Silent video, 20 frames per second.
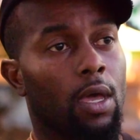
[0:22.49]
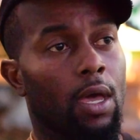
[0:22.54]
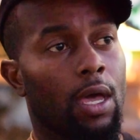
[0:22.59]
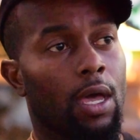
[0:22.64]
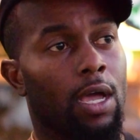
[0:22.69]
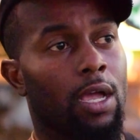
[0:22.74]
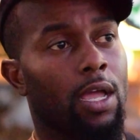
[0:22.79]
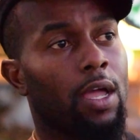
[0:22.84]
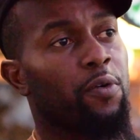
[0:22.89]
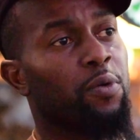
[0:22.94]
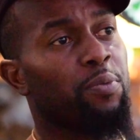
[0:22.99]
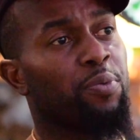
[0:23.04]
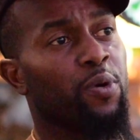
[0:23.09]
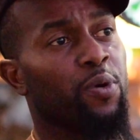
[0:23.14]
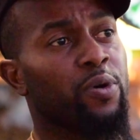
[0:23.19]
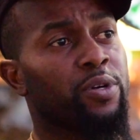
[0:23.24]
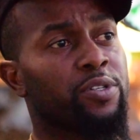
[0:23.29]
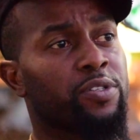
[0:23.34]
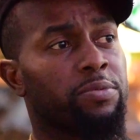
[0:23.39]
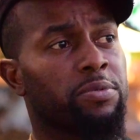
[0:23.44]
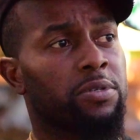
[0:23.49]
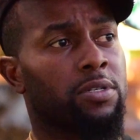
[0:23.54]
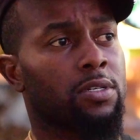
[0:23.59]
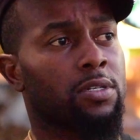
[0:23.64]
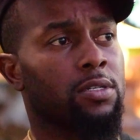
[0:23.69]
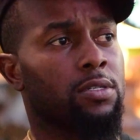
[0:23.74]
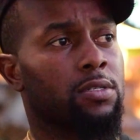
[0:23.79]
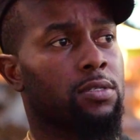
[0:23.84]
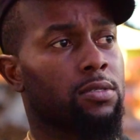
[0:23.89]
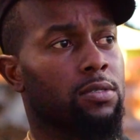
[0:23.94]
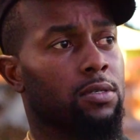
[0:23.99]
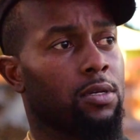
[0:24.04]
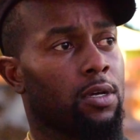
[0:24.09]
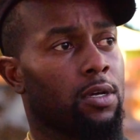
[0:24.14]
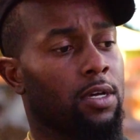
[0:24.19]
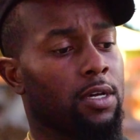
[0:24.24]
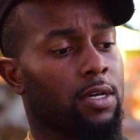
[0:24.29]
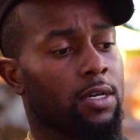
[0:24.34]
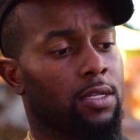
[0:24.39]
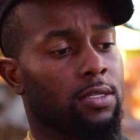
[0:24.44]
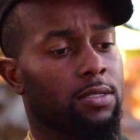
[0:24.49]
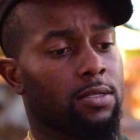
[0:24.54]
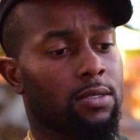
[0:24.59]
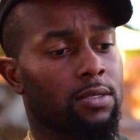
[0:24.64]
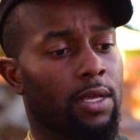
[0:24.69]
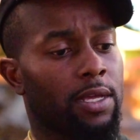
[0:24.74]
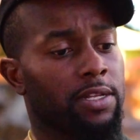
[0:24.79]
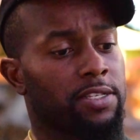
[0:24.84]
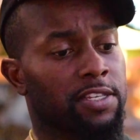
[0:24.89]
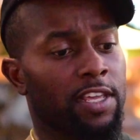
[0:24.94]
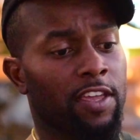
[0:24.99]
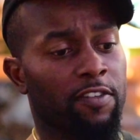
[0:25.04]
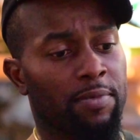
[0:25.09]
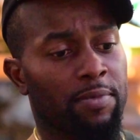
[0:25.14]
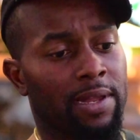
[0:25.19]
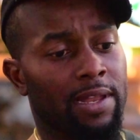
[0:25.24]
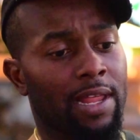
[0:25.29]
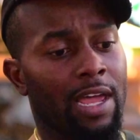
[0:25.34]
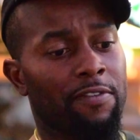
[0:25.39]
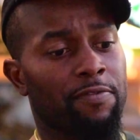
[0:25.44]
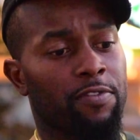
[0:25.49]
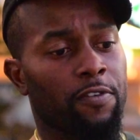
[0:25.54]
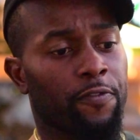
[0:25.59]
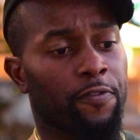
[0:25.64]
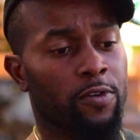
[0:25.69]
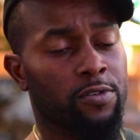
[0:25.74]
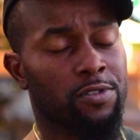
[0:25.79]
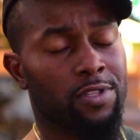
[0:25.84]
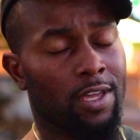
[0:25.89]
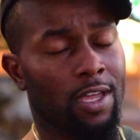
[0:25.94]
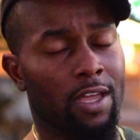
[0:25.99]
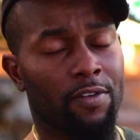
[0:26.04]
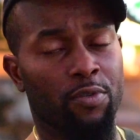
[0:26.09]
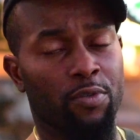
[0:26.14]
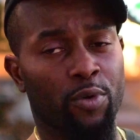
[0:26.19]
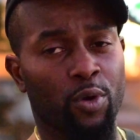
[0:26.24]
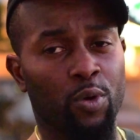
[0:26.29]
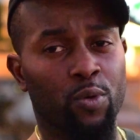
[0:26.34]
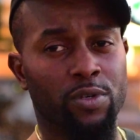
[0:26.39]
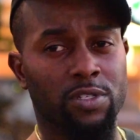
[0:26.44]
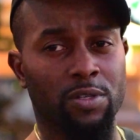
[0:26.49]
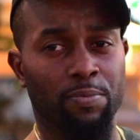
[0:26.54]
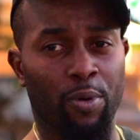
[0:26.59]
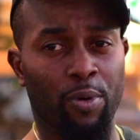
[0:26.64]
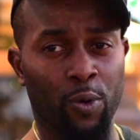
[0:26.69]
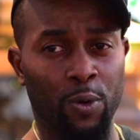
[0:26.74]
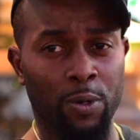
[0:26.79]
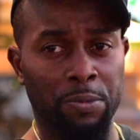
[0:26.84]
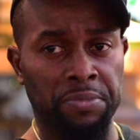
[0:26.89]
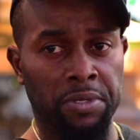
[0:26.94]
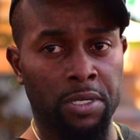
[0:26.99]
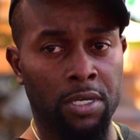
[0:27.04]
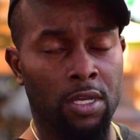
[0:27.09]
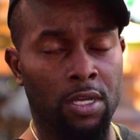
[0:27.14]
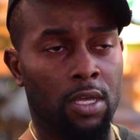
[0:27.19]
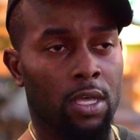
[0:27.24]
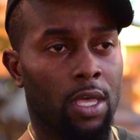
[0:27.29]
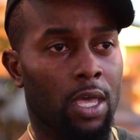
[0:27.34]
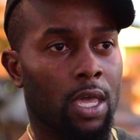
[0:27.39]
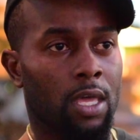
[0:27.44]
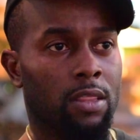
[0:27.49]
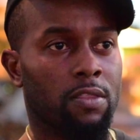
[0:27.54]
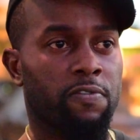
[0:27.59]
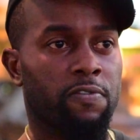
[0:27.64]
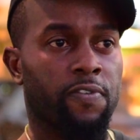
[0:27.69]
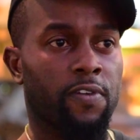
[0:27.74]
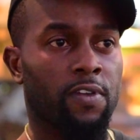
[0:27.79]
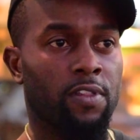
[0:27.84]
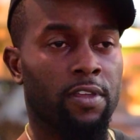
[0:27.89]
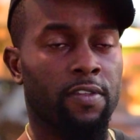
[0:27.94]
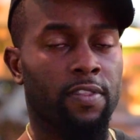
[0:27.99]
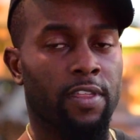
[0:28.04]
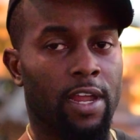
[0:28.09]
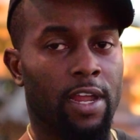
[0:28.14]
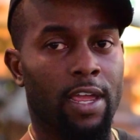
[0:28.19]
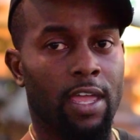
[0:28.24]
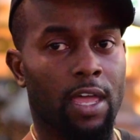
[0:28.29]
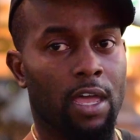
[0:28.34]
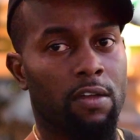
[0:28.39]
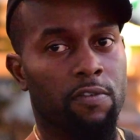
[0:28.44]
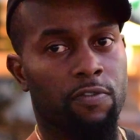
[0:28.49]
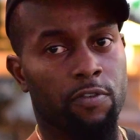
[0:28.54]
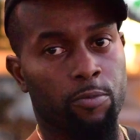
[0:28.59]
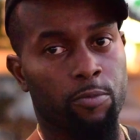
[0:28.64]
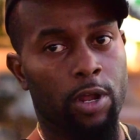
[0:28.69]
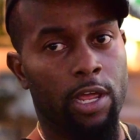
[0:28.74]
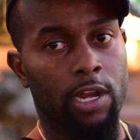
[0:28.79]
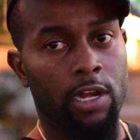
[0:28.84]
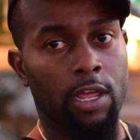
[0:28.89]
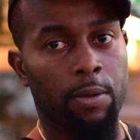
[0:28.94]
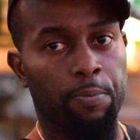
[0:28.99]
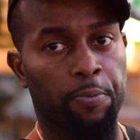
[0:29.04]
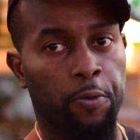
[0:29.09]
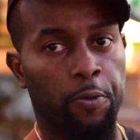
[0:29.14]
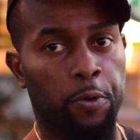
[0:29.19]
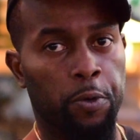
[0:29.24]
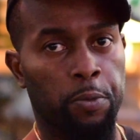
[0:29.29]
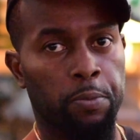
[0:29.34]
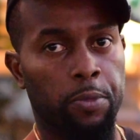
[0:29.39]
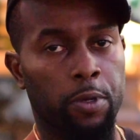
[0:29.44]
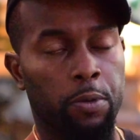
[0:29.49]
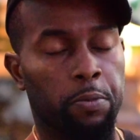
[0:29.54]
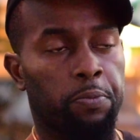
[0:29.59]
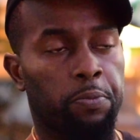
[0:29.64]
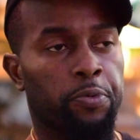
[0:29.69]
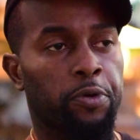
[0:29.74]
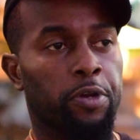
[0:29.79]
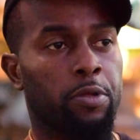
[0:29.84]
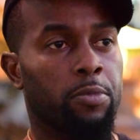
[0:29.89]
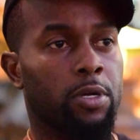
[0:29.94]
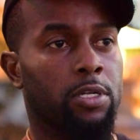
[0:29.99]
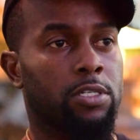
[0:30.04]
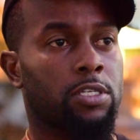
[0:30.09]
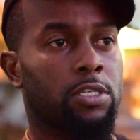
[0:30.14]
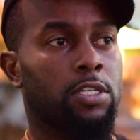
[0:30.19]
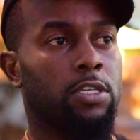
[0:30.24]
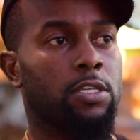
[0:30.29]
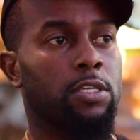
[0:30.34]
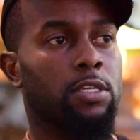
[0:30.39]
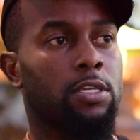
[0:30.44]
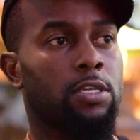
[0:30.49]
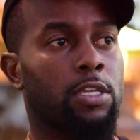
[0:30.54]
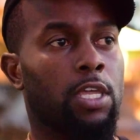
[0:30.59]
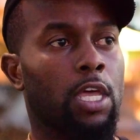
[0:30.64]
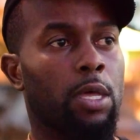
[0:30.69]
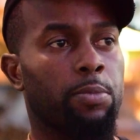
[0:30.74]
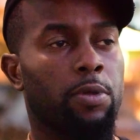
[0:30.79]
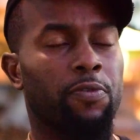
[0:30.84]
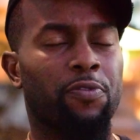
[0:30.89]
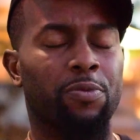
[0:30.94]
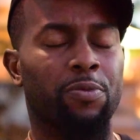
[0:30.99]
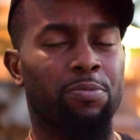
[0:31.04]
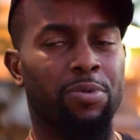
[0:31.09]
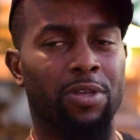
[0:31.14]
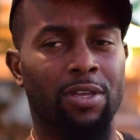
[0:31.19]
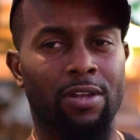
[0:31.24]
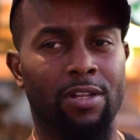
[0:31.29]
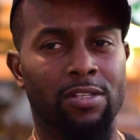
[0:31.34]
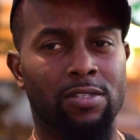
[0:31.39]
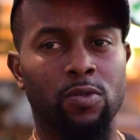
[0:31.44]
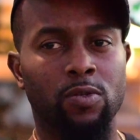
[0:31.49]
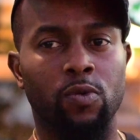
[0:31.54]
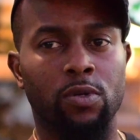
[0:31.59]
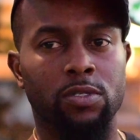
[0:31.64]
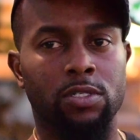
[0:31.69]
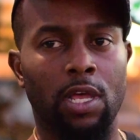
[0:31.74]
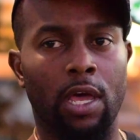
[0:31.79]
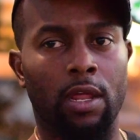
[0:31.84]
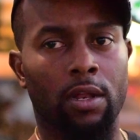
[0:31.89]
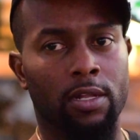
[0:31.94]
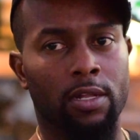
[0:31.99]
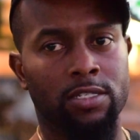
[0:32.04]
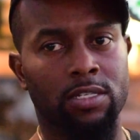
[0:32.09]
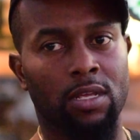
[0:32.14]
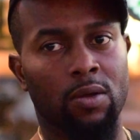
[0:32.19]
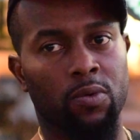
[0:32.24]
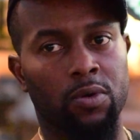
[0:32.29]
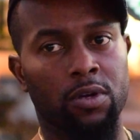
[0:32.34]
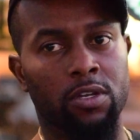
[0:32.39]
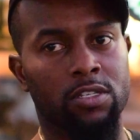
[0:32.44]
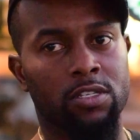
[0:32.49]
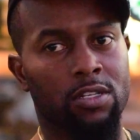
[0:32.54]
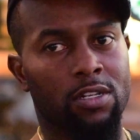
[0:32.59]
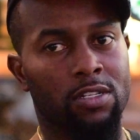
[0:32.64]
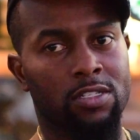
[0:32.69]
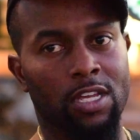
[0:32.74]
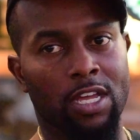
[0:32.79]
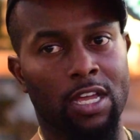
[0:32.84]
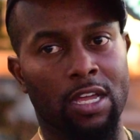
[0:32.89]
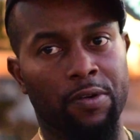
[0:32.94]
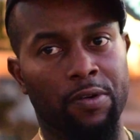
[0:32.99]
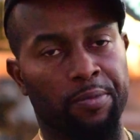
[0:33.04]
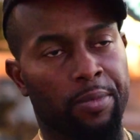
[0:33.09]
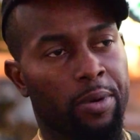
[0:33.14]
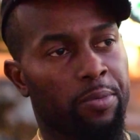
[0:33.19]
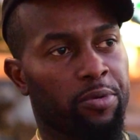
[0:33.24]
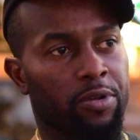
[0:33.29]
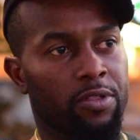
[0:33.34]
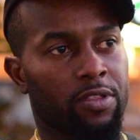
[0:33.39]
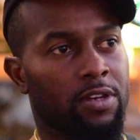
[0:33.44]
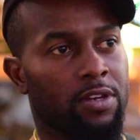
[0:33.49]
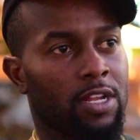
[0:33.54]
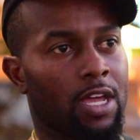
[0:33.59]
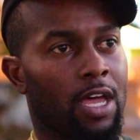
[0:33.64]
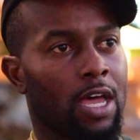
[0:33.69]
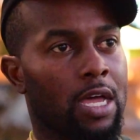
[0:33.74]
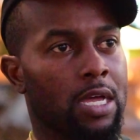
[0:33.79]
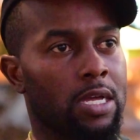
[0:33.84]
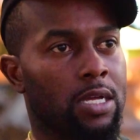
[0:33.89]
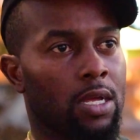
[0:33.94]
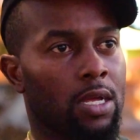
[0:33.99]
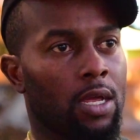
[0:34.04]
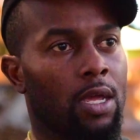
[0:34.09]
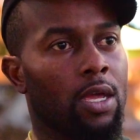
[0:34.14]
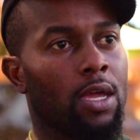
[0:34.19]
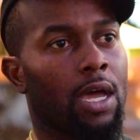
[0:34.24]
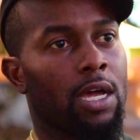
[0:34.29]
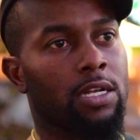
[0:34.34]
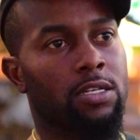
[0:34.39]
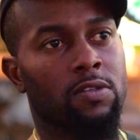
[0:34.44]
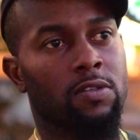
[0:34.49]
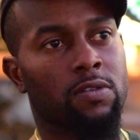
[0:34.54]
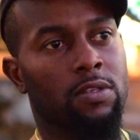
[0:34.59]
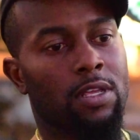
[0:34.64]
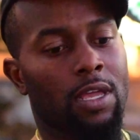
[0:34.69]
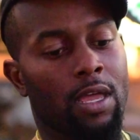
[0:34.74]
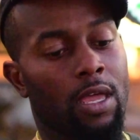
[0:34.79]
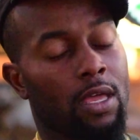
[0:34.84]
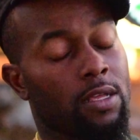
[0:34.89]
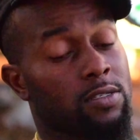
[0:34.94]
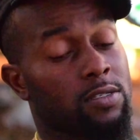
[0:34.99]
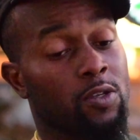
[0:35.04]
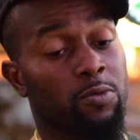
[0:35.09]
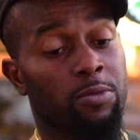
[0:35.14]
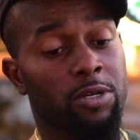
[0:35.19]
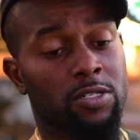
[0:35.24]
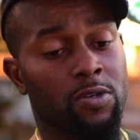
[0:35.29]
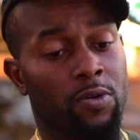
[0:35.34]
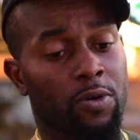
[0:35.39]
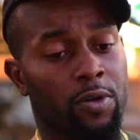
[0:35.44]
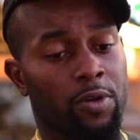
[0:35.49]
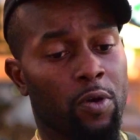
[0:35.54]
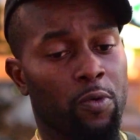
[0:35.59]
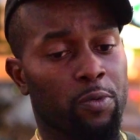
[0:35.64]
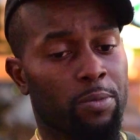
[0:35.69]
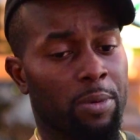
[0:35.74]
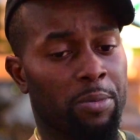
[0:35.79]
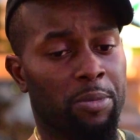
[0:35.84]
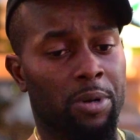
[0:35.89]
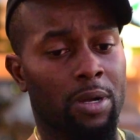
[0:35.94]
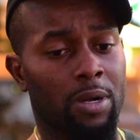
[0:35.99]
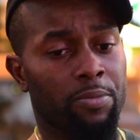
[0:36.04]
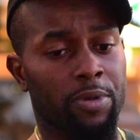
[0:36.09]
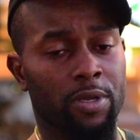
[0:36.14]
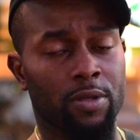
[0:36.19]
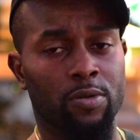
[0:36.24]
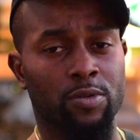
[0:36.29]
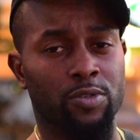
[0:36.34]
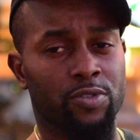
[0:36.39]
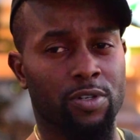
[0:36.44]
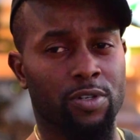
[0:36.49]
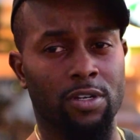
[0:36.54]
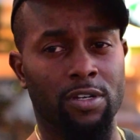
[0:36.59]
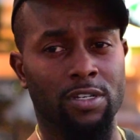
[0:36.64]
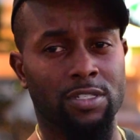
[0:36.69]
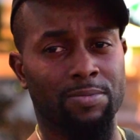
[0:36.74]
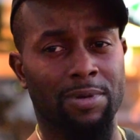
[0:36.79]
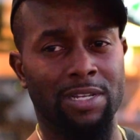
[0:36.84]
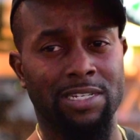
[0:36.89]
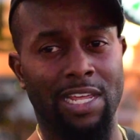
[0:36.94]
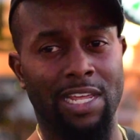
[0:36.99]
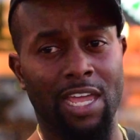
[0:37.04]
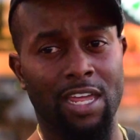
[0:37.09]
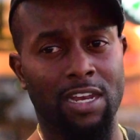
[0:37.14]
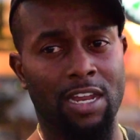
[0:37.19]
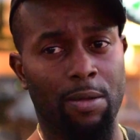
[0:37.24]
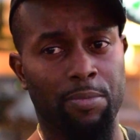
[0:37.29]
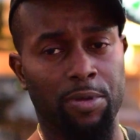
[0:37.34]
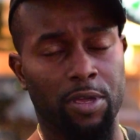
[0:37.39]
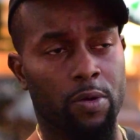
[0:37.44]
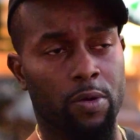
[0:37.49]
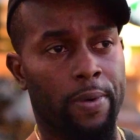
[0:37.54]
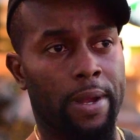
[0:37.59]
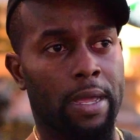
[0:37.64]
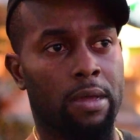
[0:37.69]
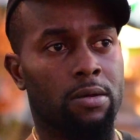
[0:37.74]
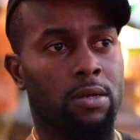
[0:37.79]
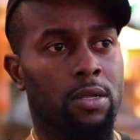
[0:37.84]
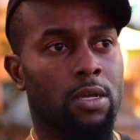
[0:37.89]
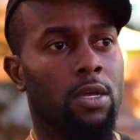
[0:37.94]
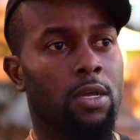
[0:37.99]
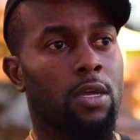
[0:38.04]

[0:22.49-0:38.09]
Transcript: I got with poetry because it saved my life. The first thing I ever wrote was a poem, and the feeling that I got from writing that poem pretty much kept me from being as suicidal as I was at the time. When my brother died, there's so much going on. With my mom being on drugs and my dad not being around.